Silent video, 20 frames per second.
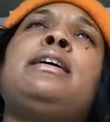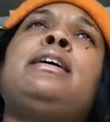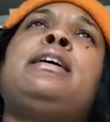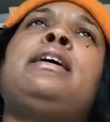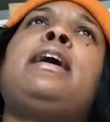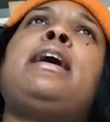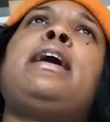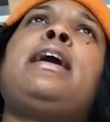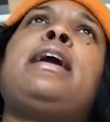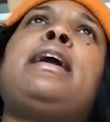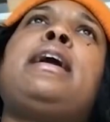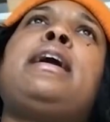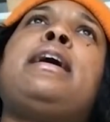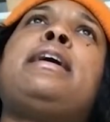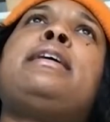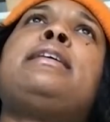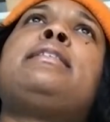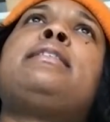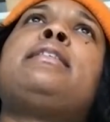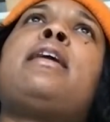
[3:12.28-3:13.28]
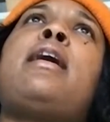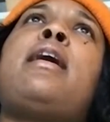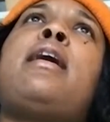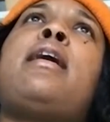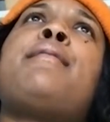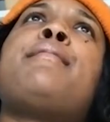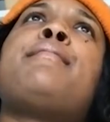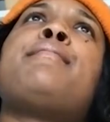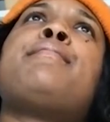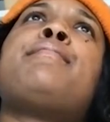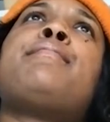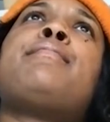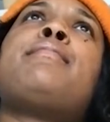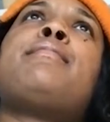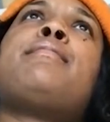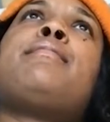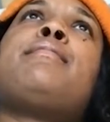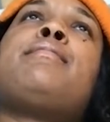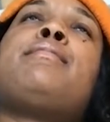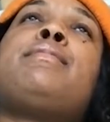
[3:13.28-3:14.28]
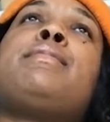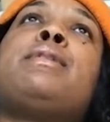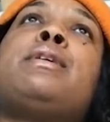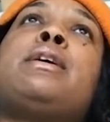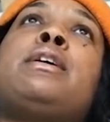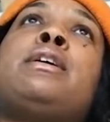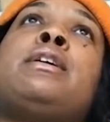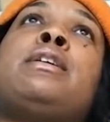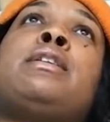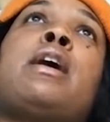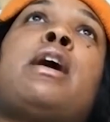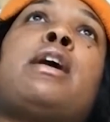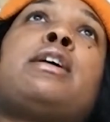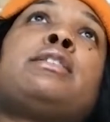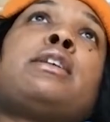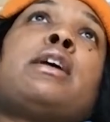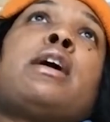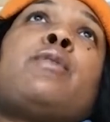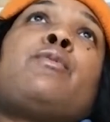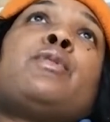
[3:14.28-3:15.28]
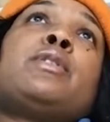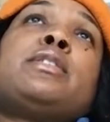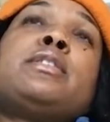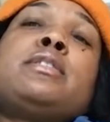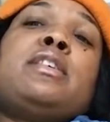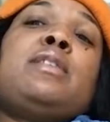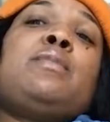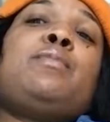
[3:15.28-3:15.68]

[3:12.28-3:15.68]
And, I went to sleep